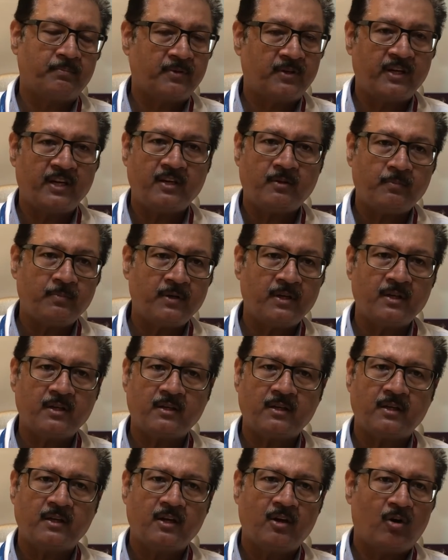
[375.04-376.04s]

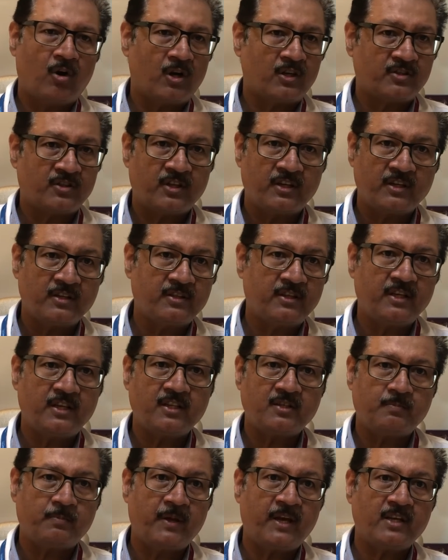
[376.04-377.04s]
treatment or
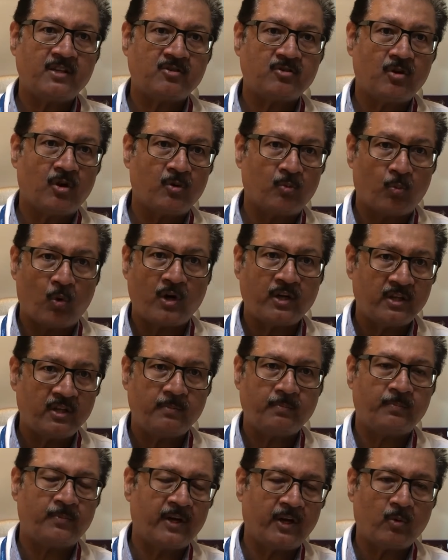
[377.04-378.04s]
surgeries based on what the
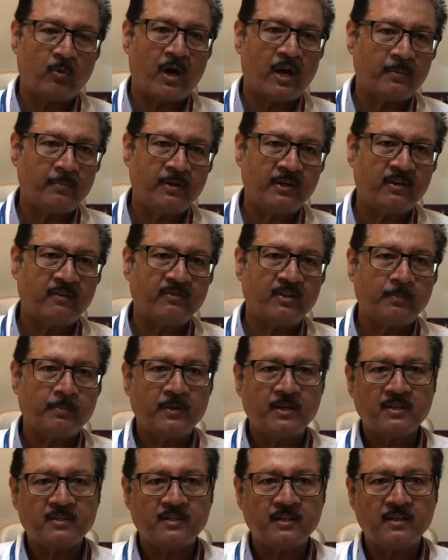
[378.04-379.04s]
requirement of the
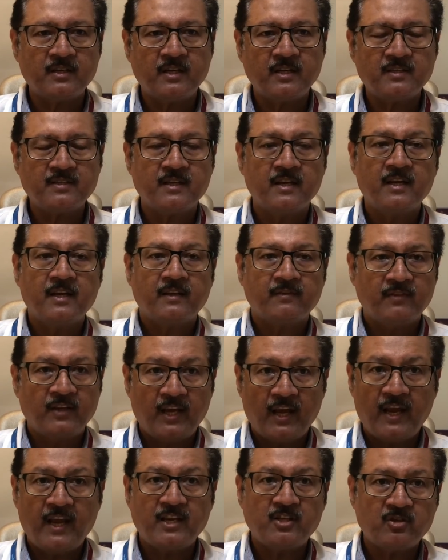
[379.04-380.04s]
person is, the
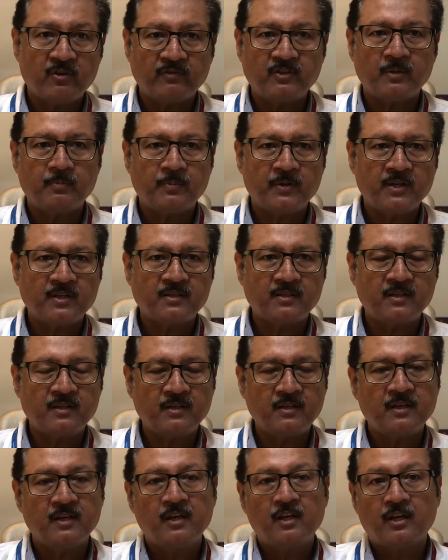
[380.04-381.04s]
age of the
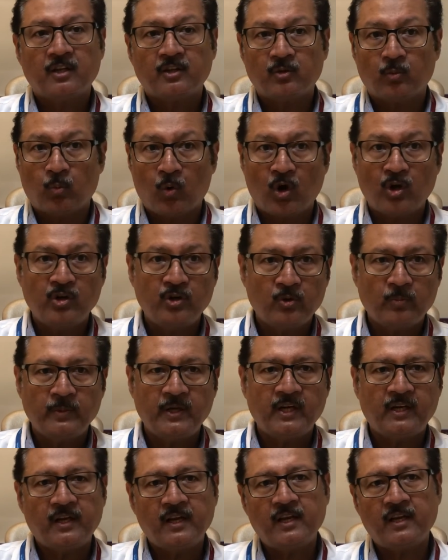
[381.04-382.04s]
person, the volume
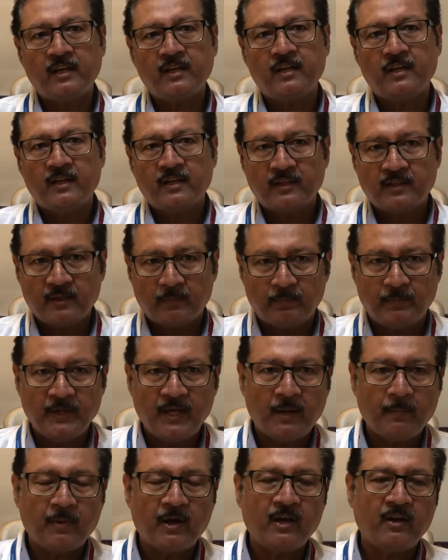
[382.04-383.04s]
eating, the
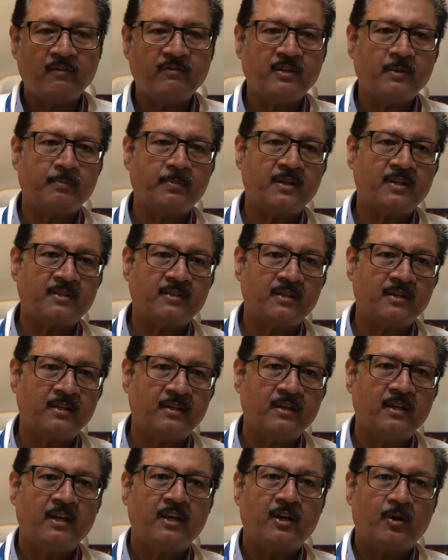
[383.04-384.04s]
BMI of the person,
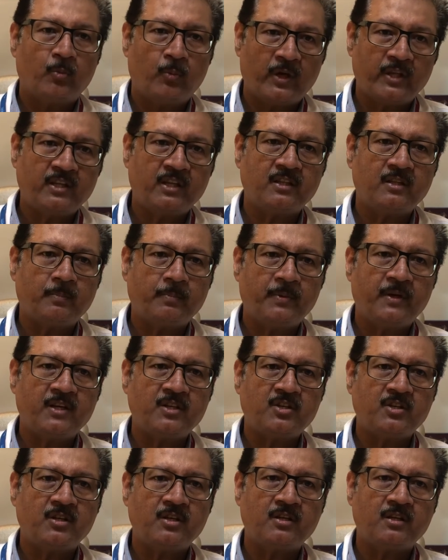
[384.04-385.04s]
whether the
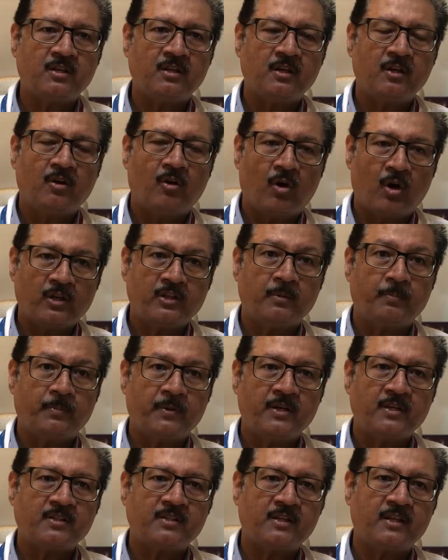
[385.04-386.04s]
patient or the
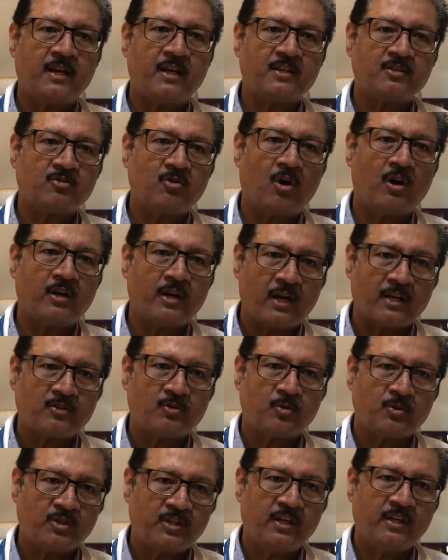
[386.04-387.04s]
person has got
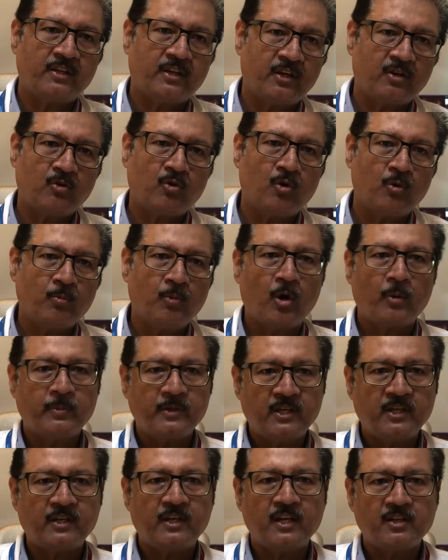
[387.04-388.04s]
associated
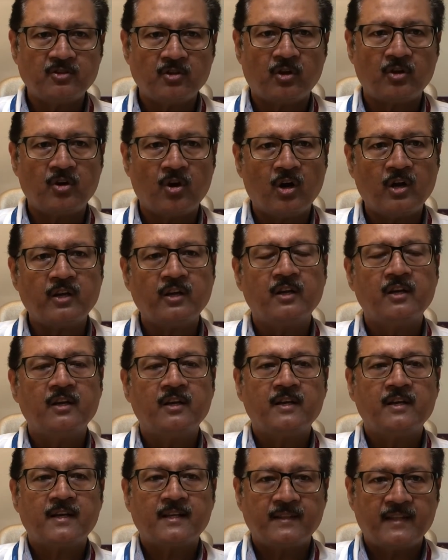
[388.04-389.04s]
comorbidities or not.
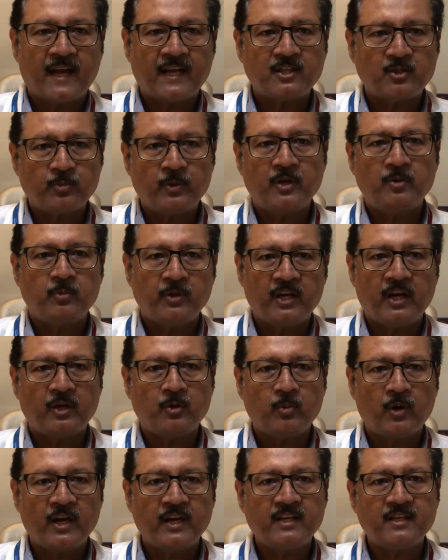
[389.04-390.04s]
That's when we
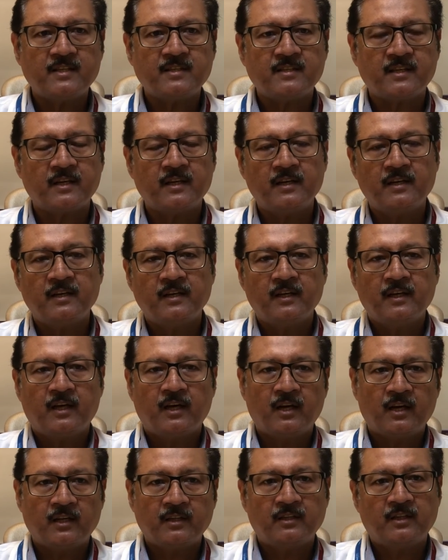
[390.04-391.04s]
advise
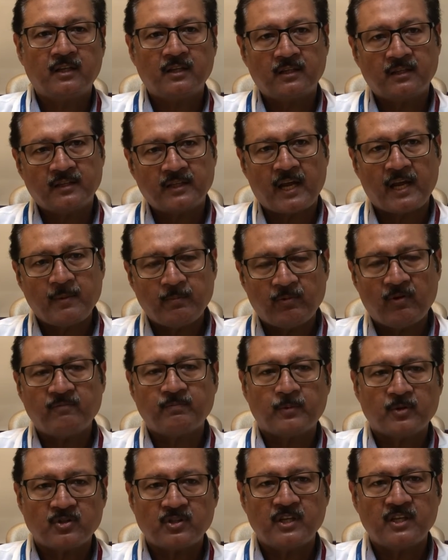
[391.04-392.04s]
the type of
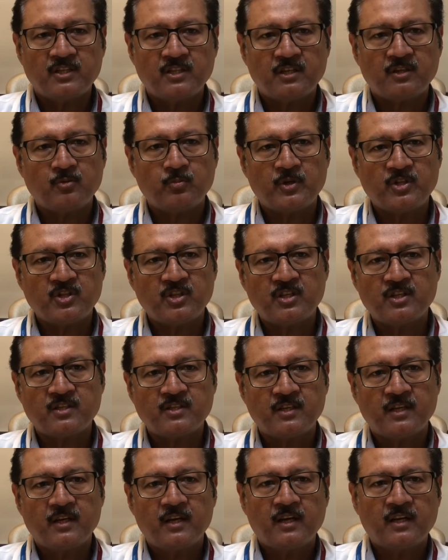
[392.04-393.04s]
procedures which
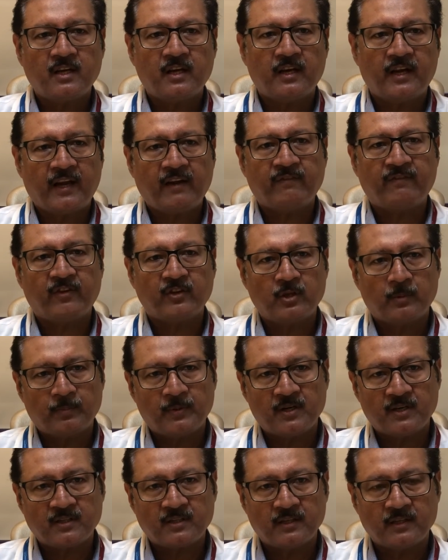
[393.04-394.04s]
is correct for the
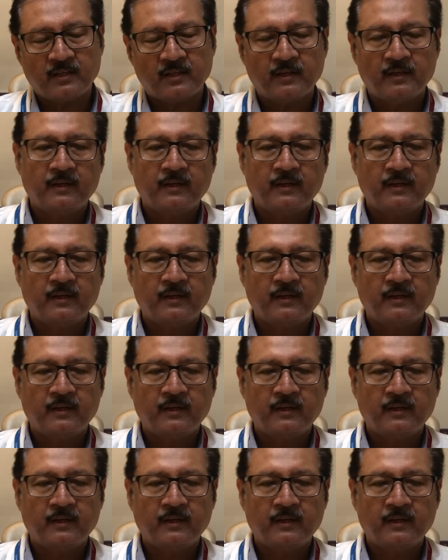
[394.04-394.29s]
person.